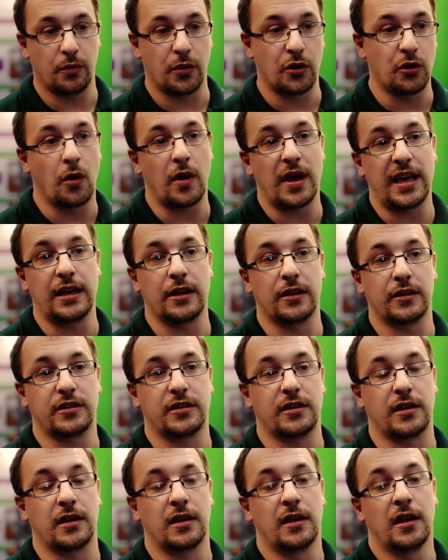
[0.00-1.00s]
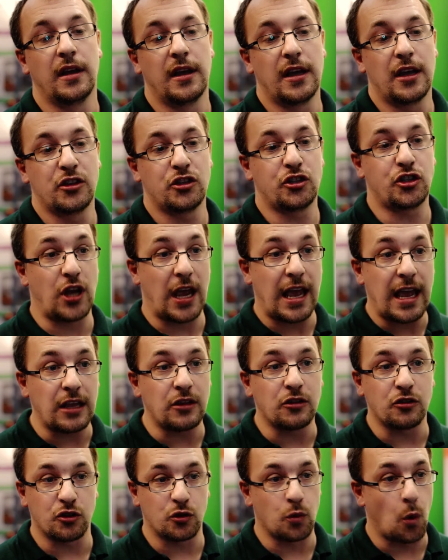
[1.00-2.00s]
We're not here to
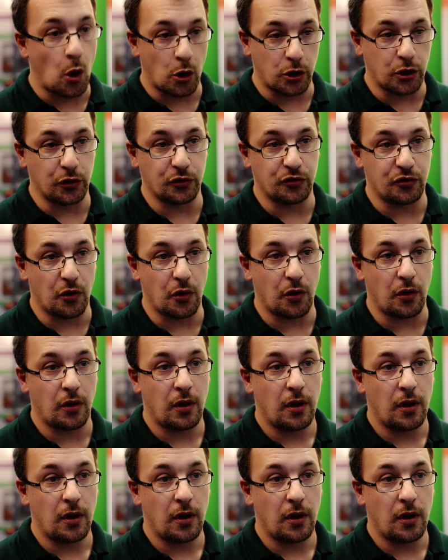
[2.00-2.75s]
change what you do.